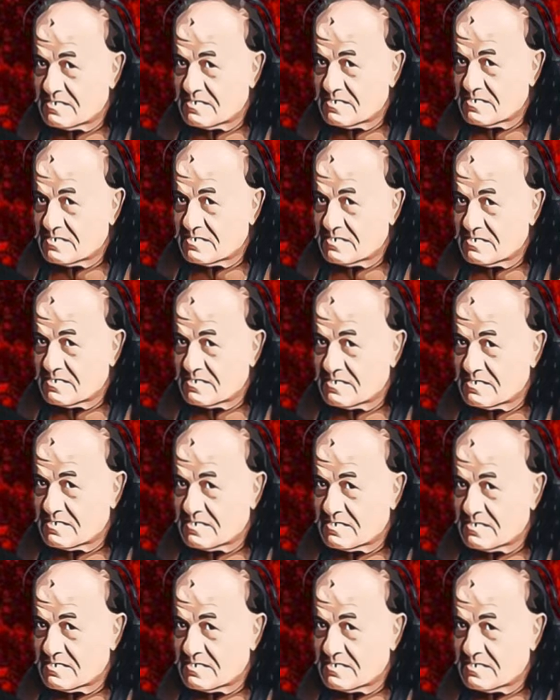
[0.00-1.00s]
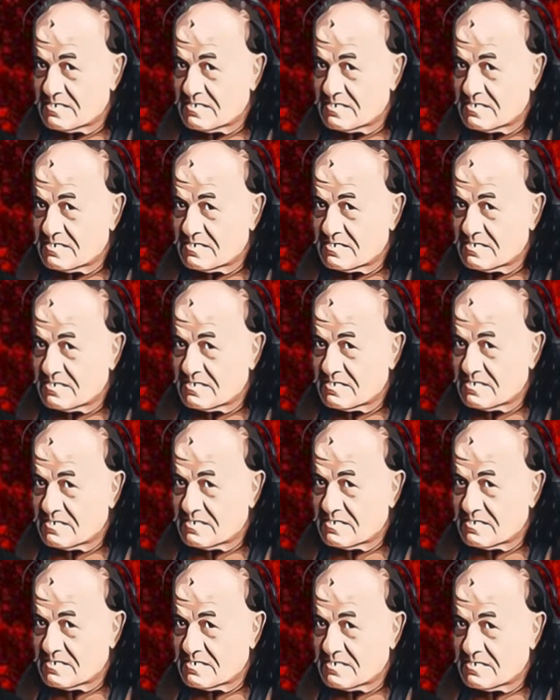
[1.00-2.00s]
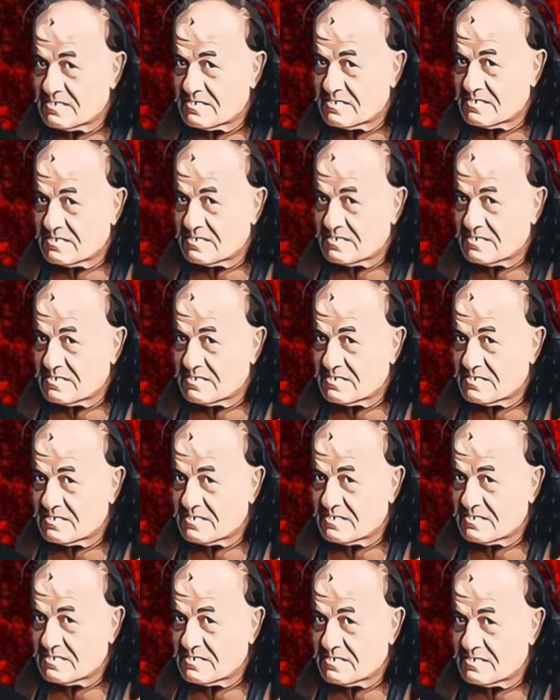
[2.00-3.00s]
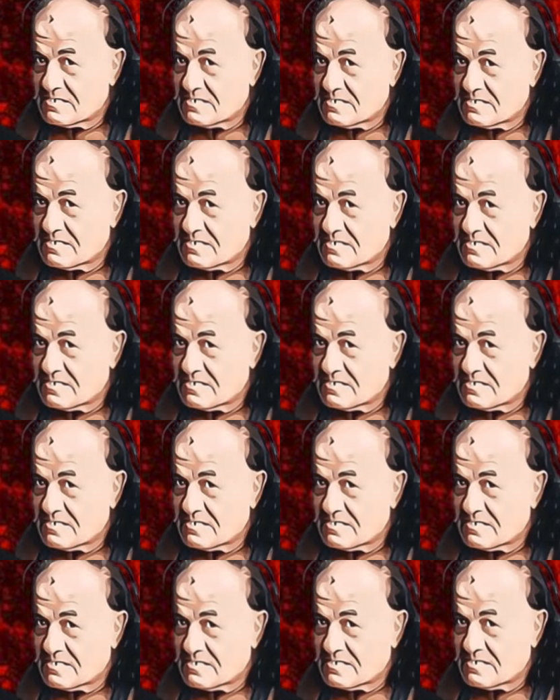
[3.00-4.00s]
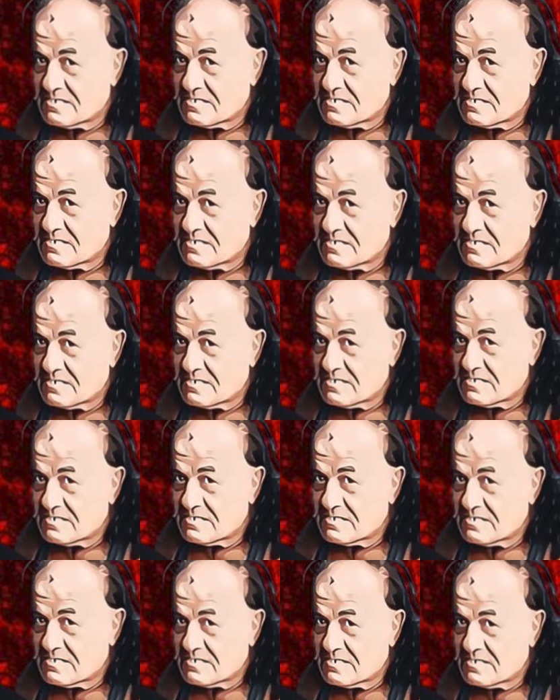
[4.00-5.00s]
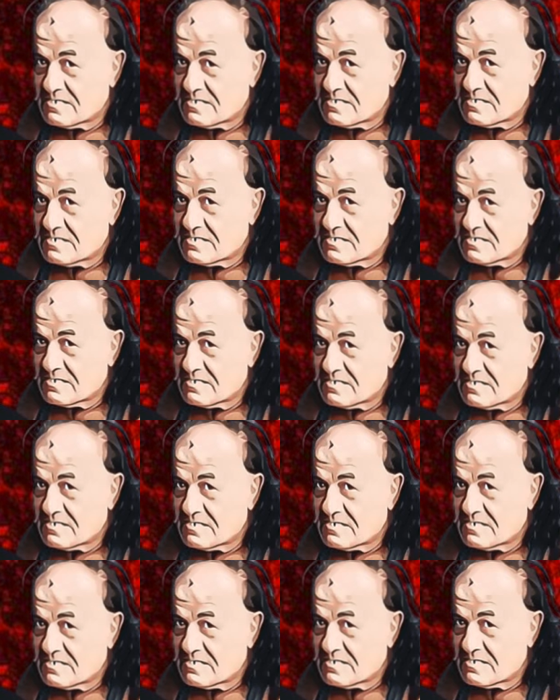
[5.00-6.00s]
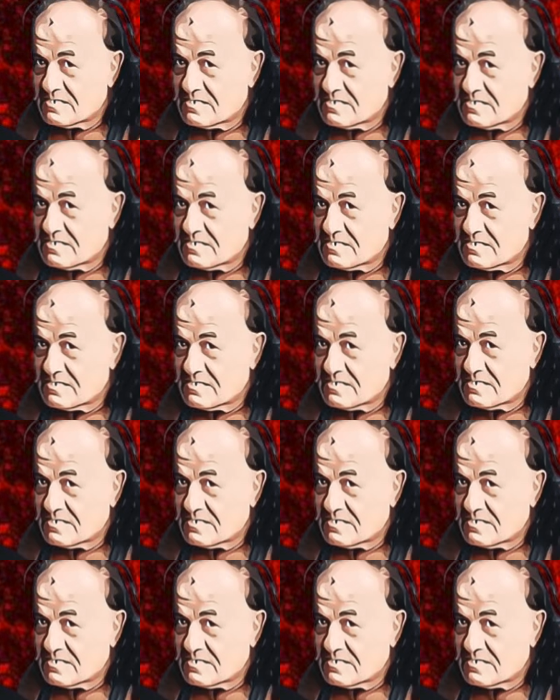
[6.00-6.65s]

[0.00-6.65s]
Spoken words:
(not speaking)